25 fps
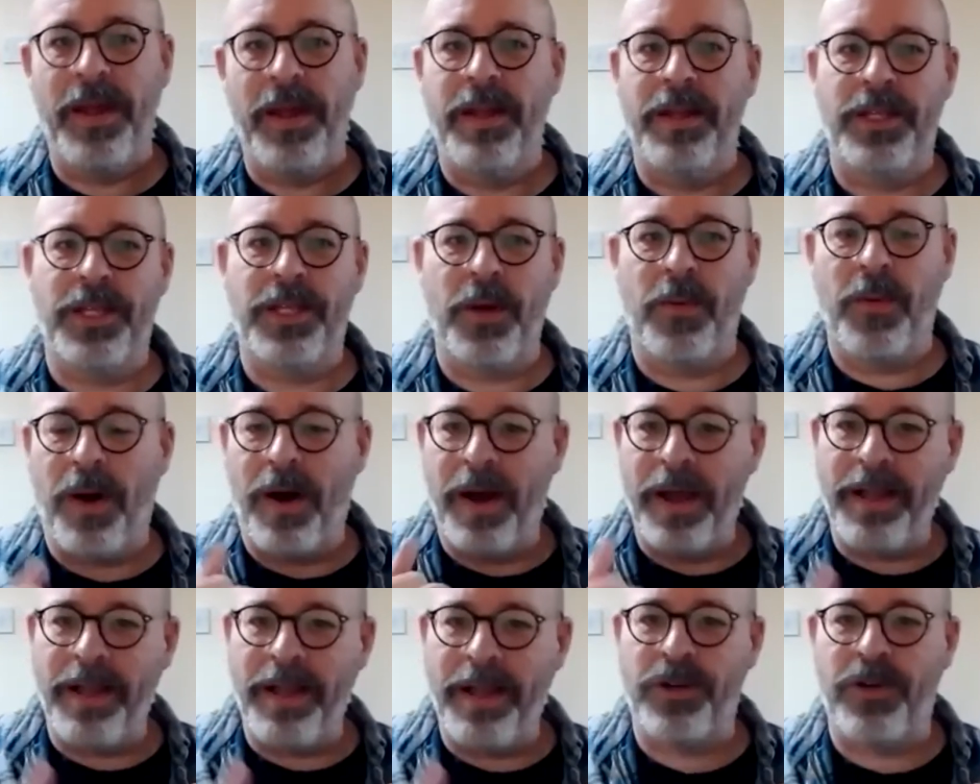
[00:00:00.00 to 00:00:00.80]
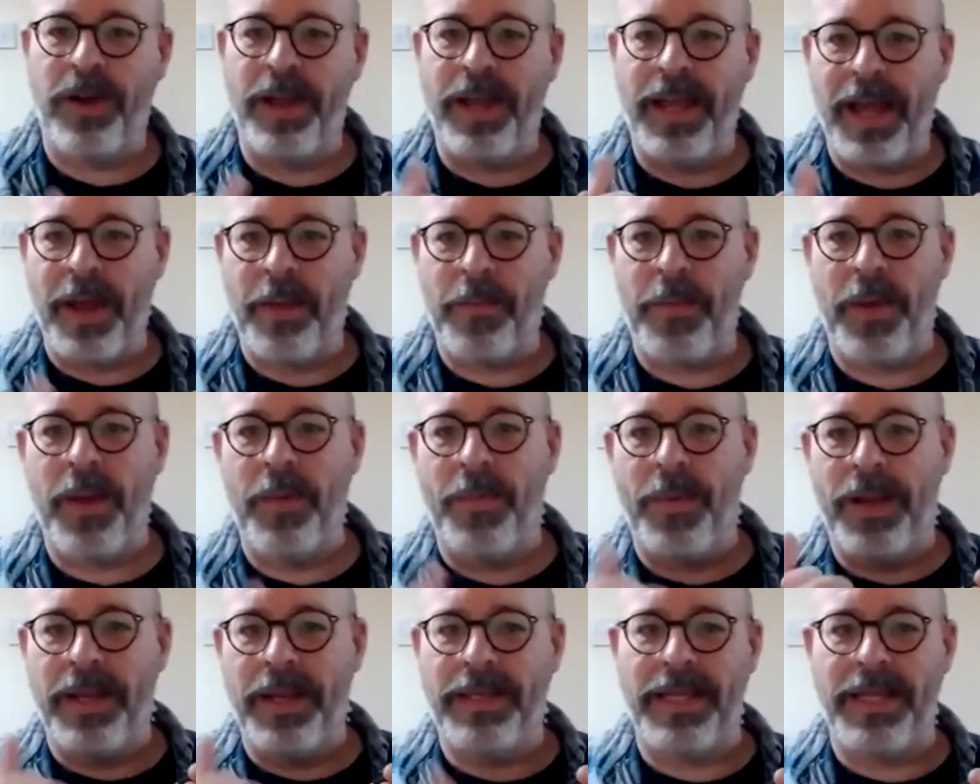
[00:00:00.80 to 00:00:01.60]
So I try and get
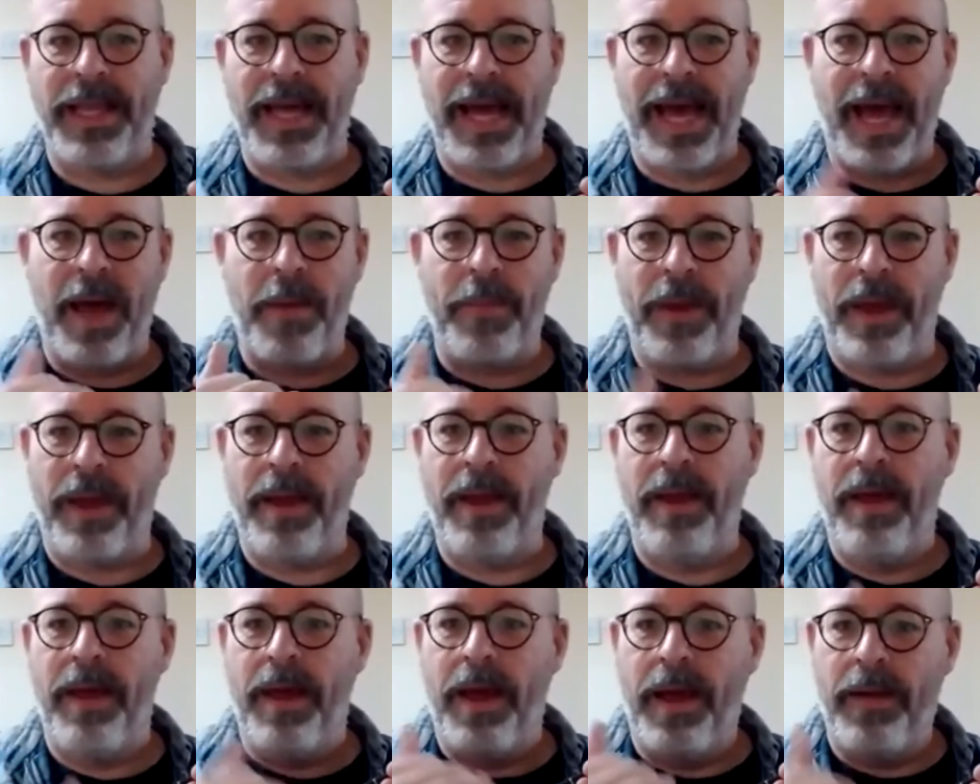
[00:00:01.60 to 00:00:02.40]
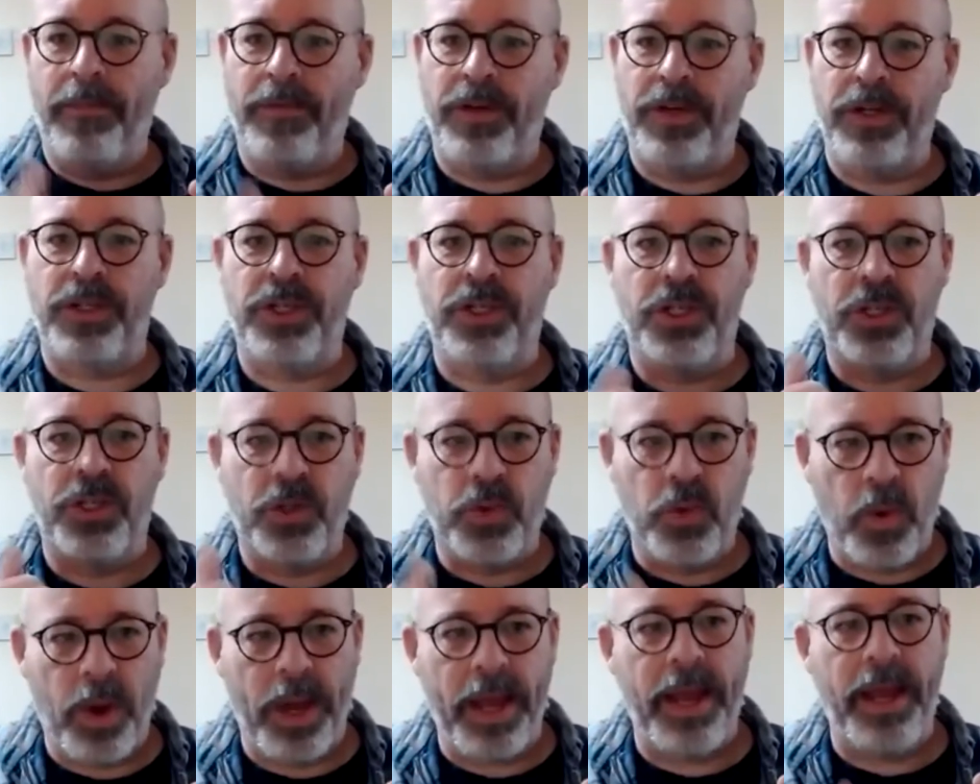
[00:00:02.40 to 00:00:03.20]
people into the habit of just
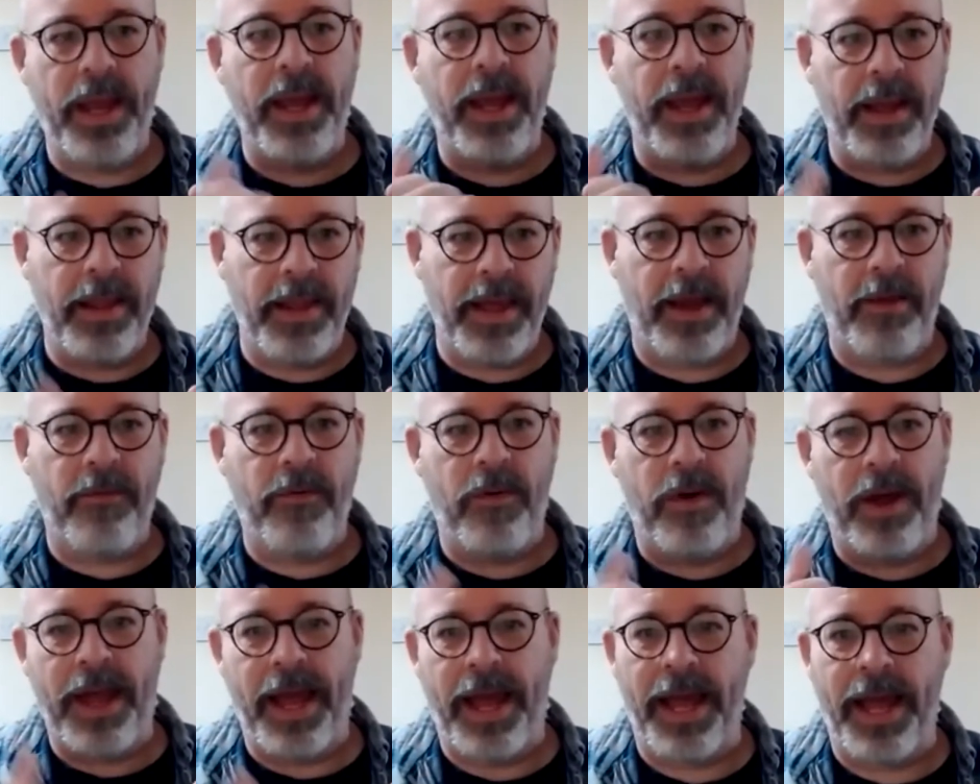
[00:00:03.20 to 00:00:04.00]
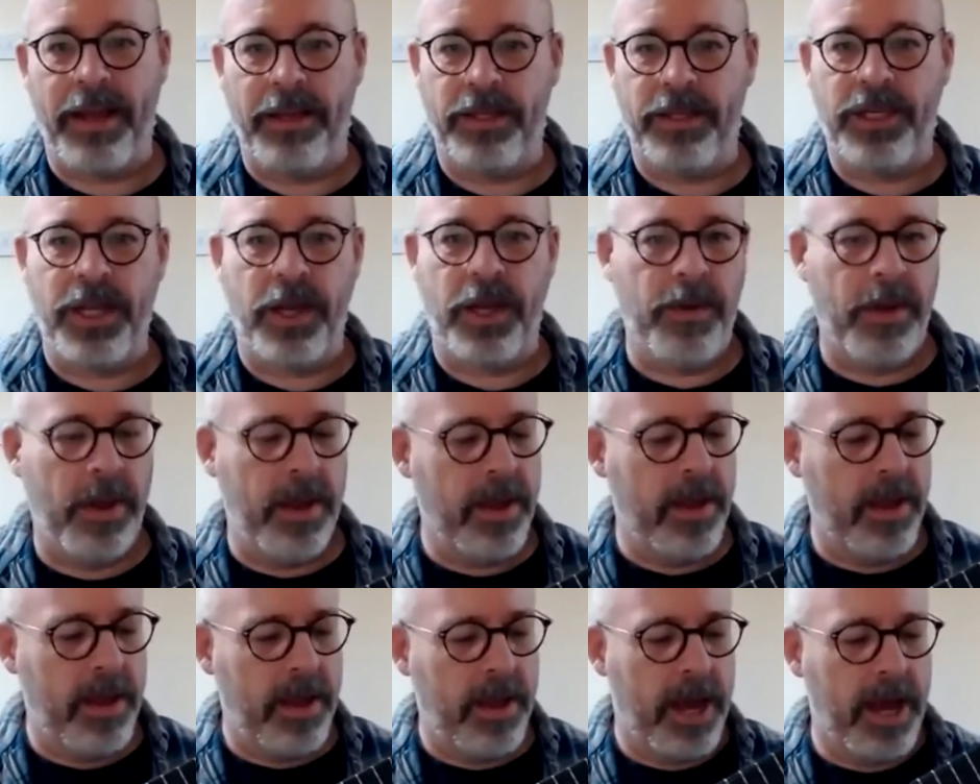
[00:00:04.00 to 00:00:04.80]
swinging their right hand. So
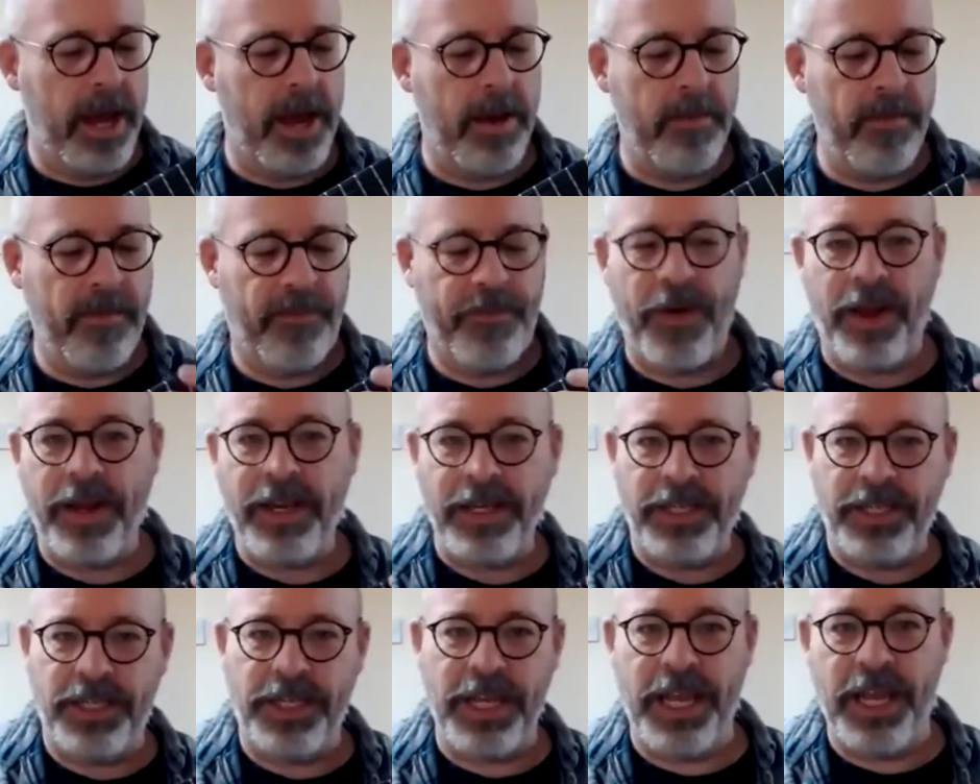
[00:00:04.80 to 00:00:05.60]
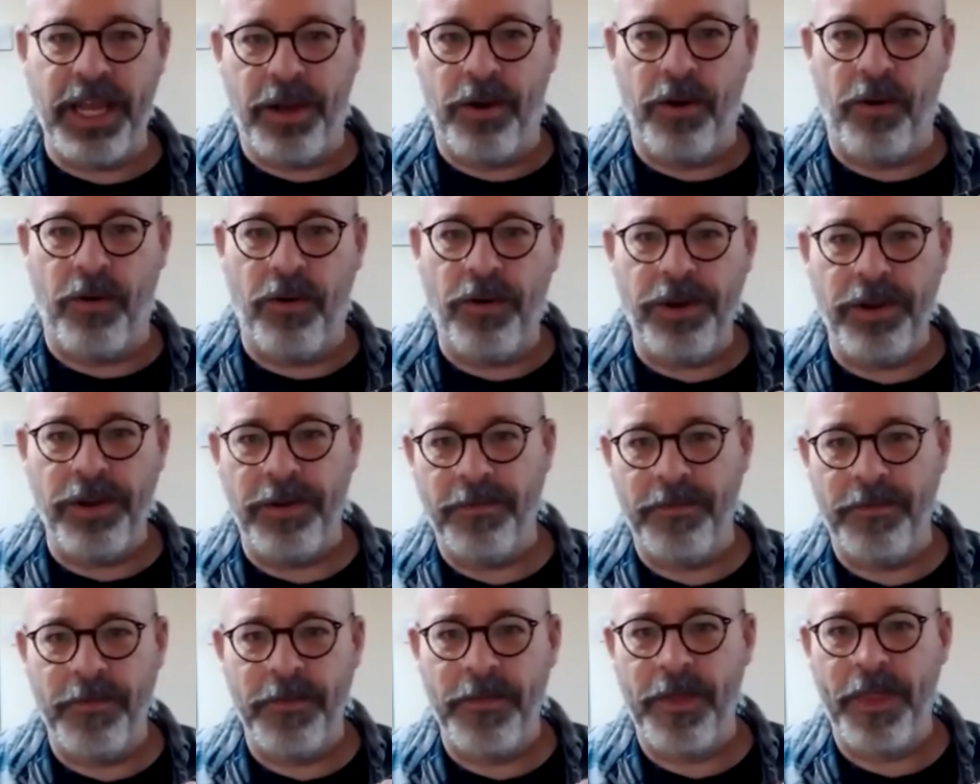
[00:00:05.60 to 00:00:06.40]
find a C chord
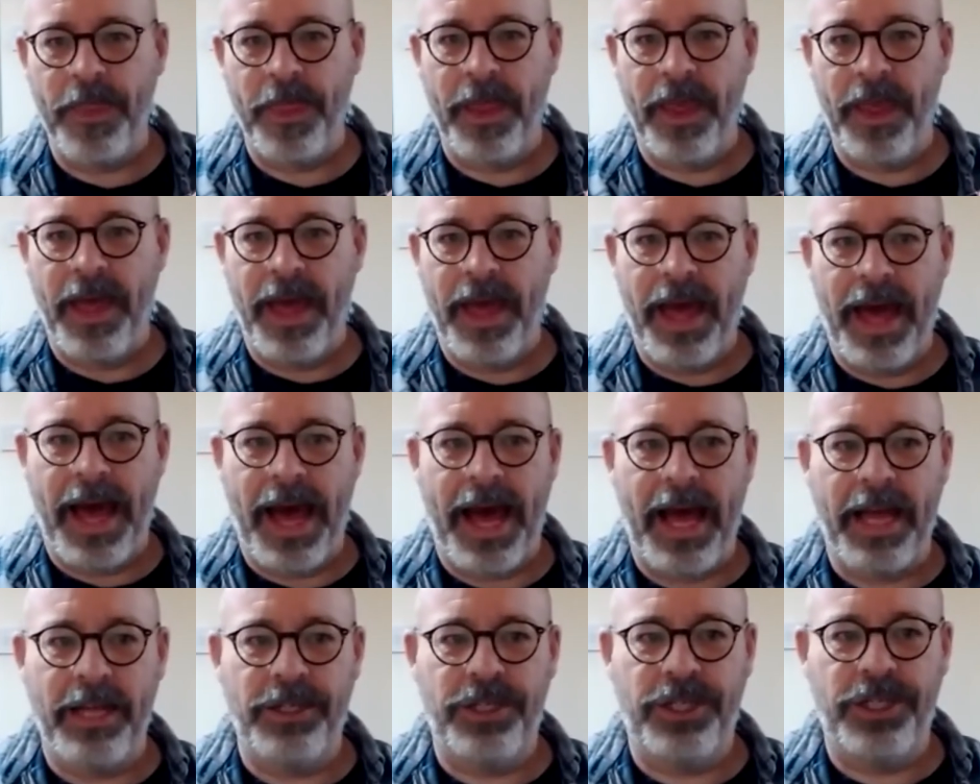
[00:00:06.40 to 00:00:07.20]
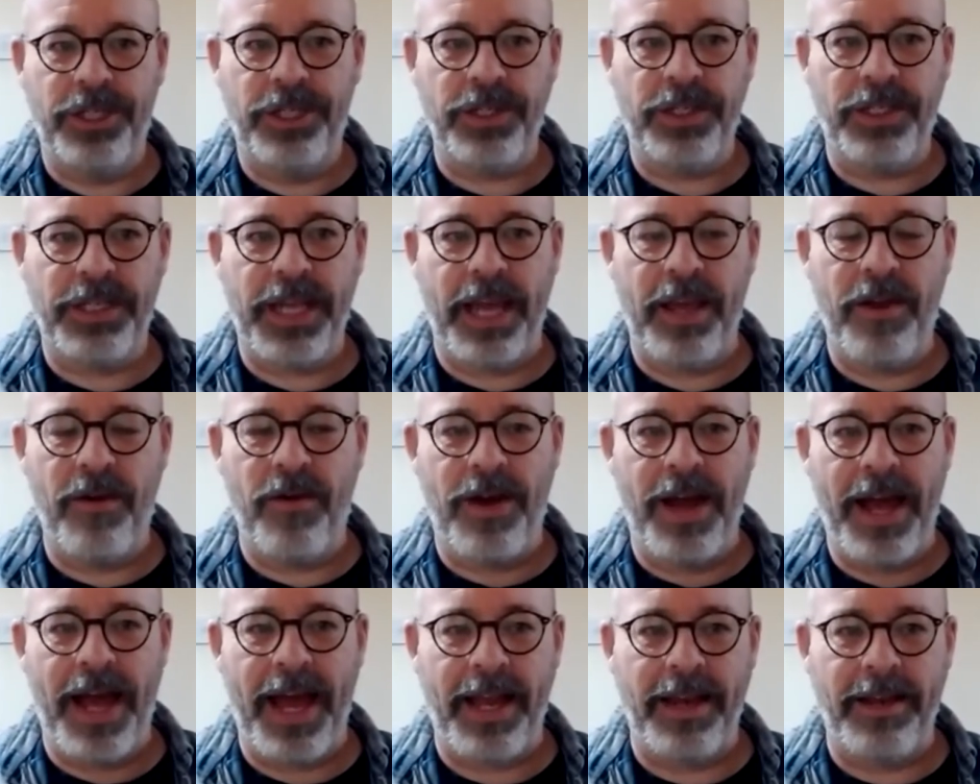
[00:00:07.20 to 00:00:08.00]
and just get your
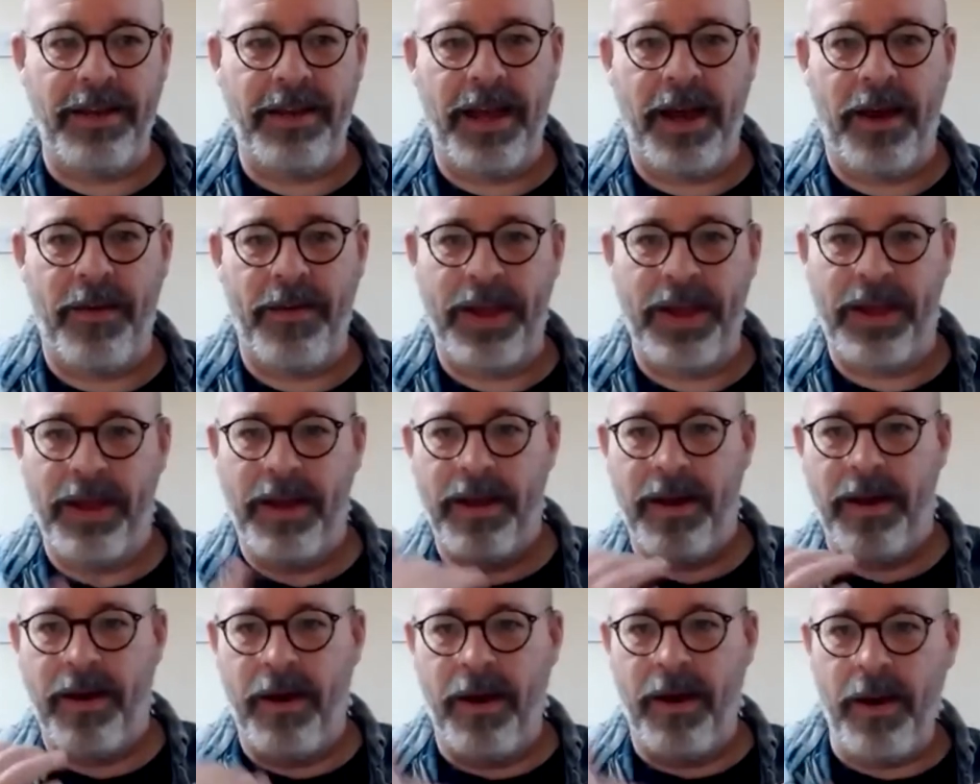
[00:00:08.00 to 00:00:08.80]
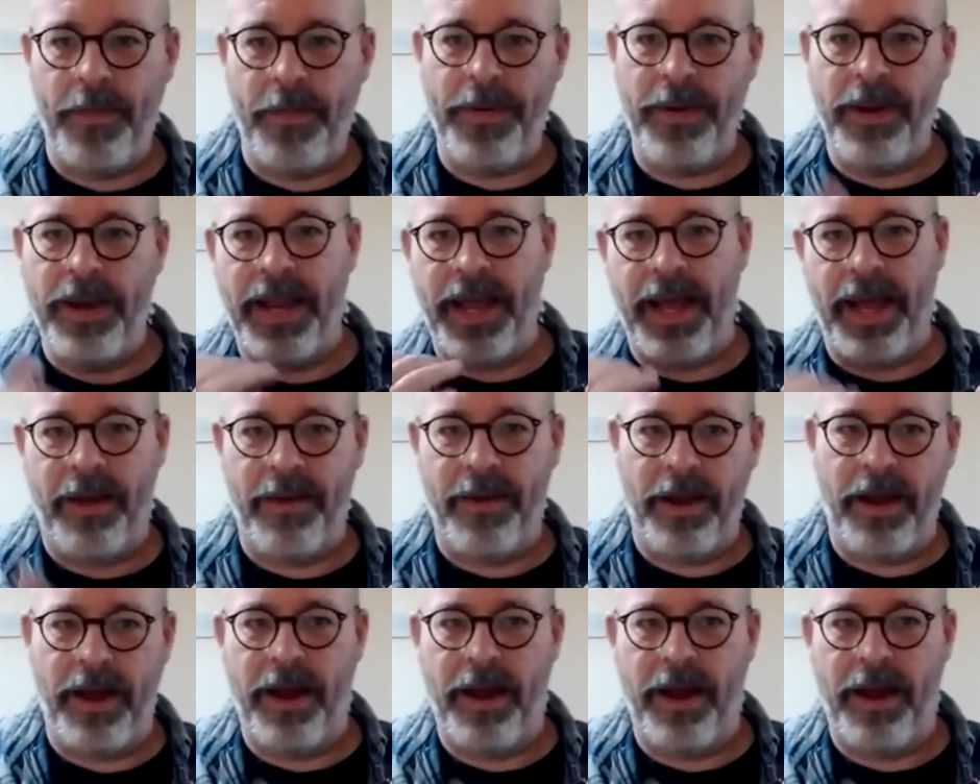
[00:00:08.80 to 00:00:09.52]
hand going up and down,